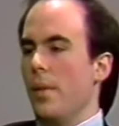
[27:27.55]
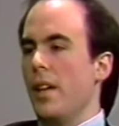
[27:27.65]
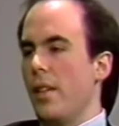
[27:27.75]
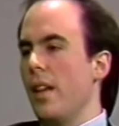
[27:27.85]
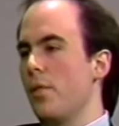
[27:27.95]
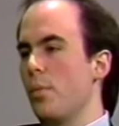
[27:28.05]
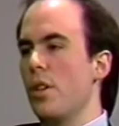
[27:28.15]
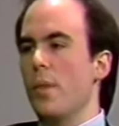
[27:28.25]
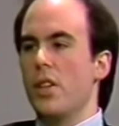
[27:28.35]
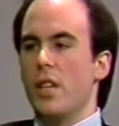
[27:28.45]
That's
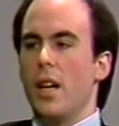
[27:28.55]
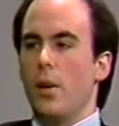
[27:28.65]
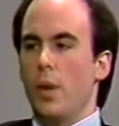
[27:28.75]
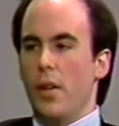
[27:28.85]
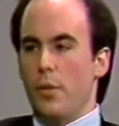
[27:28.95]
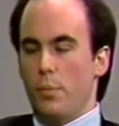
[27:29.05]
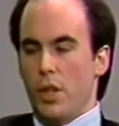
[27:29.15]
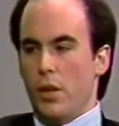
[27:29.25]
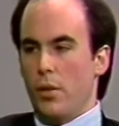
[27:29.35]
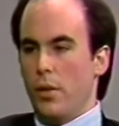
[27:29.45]
pretty much how. We have a
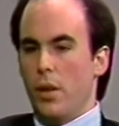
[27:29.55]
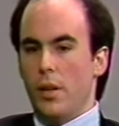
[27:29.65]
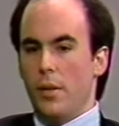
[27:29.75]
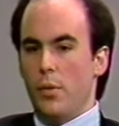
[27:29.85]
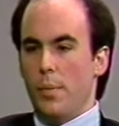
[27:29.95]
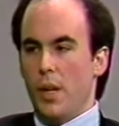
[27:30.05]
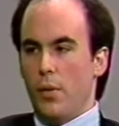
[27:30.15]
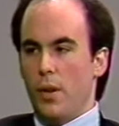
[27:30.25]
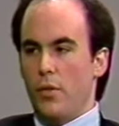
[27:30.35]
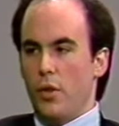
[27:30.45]
bureau that we pay
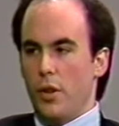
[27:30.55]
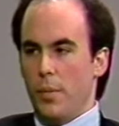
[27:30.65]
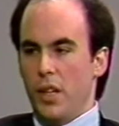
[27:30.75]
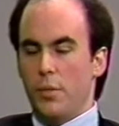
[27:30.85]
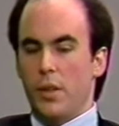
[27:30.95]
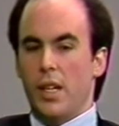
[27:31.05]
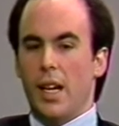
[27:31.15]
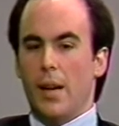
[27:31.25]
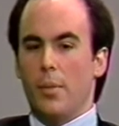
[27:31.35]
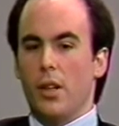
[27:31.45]
rent for in the basement of the
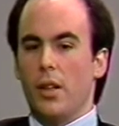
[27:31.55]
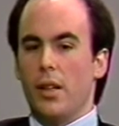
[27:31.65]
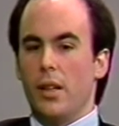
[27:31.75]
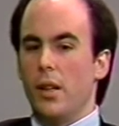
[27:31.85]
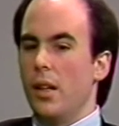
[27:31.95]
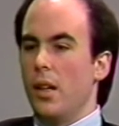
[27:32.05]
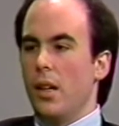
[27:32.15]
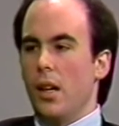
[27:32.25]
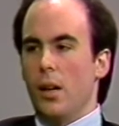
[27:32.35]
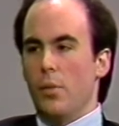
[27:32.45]
Capitol, and
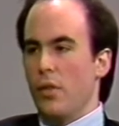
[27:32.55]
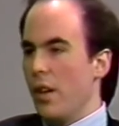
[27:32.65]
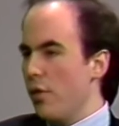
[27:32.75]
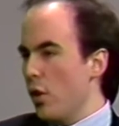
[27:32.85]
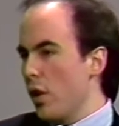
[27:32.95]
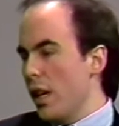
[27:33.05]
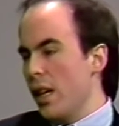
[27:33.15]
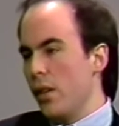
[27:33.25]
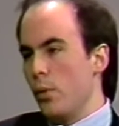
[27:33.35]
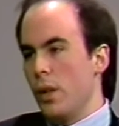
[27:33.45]
we've got phone lines.